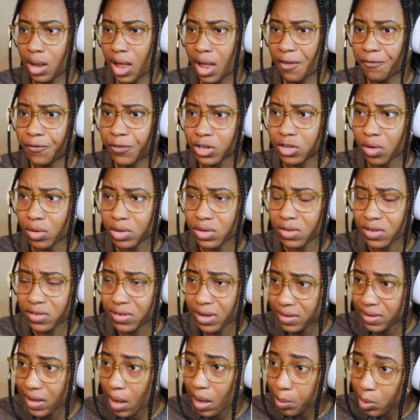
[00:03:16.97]
first I was gonna
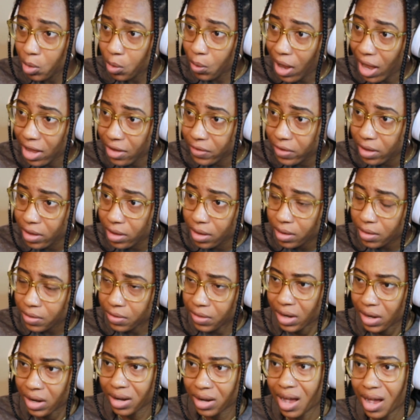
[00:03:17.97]
say, is that Blue Ivy?
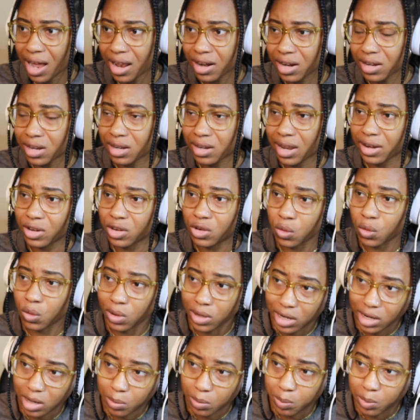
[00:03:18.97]
Then it kind of looked like Dua
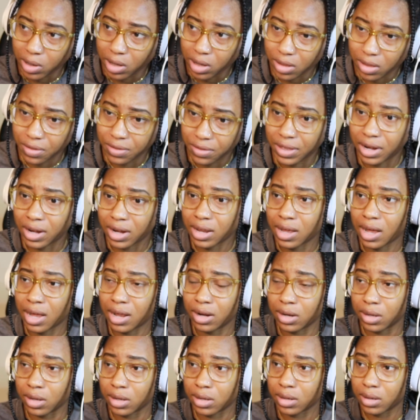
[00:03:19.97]
Lipa. Then it kind
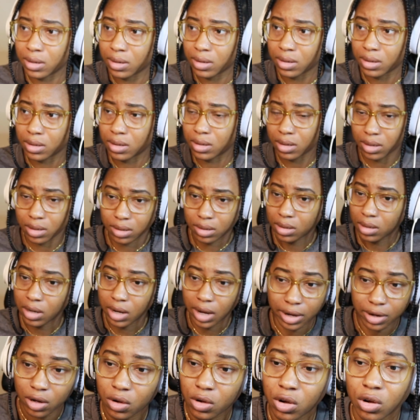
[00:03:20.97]
of looked,
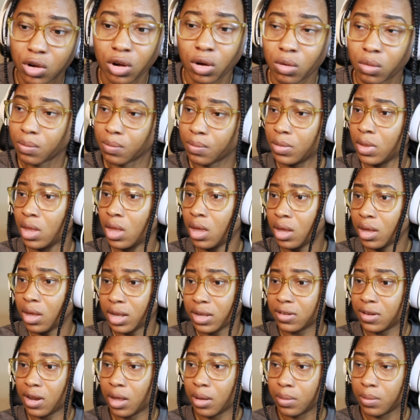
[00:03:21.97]
yeah, no.
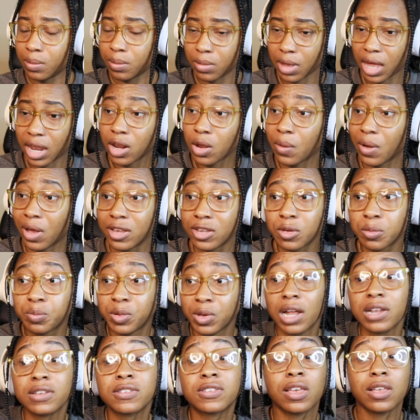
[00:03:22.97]
It's not. Anyways,
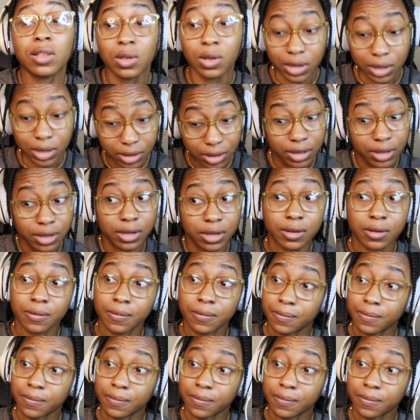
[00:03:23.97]
Beyoncé looked good.